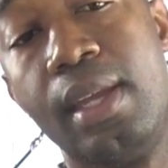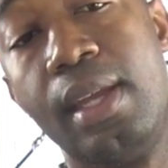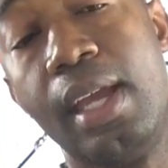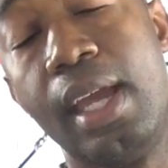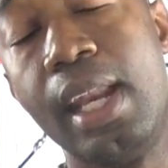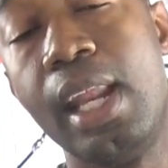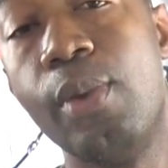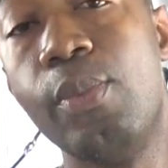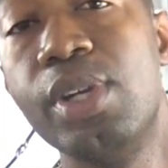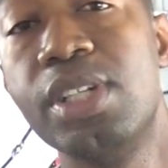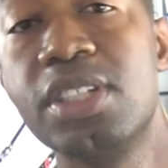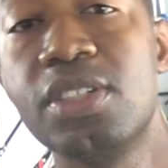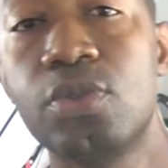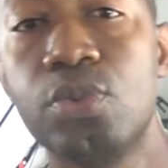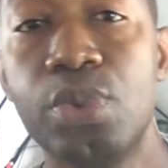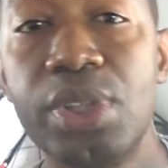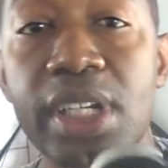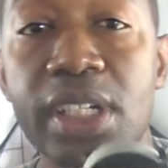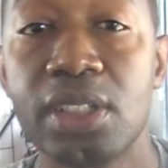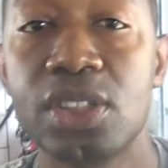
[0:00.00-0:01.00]
And then we just
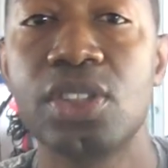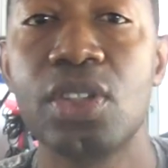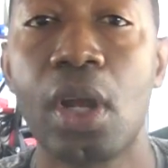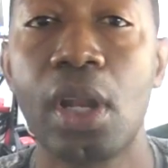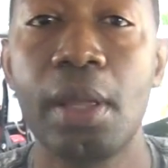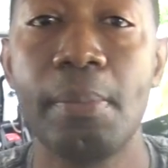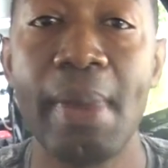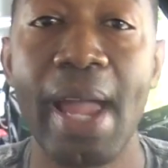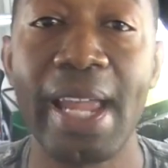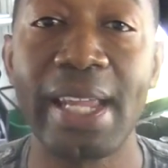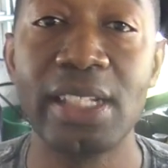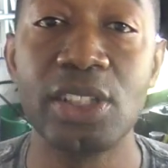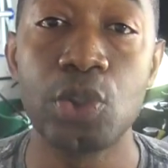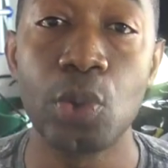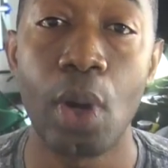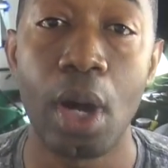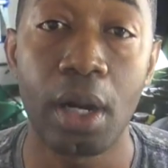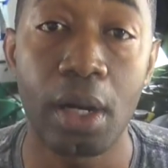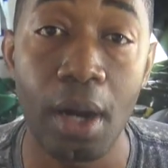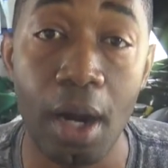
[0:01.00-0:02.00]
reinstall it back
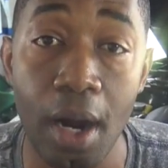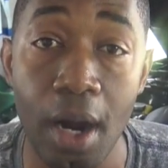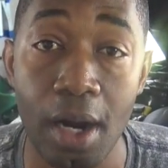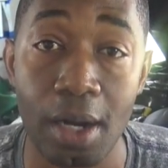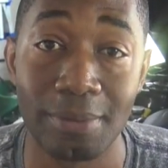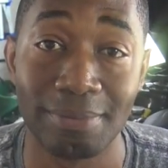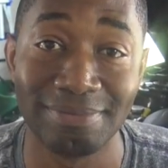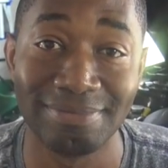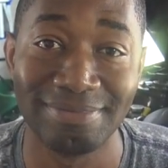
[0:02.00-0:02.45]
into our car.